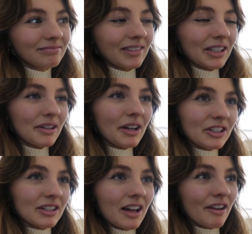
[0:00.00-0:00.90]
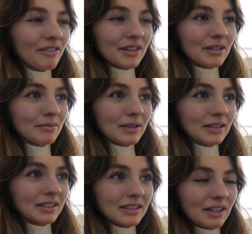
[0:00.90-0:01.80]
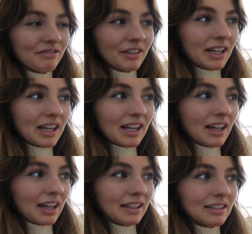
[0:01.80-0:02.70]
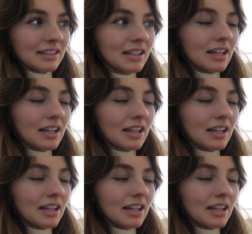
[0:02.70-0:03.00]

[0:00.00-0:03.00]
I don't know, I just laugh at them because they're funny, and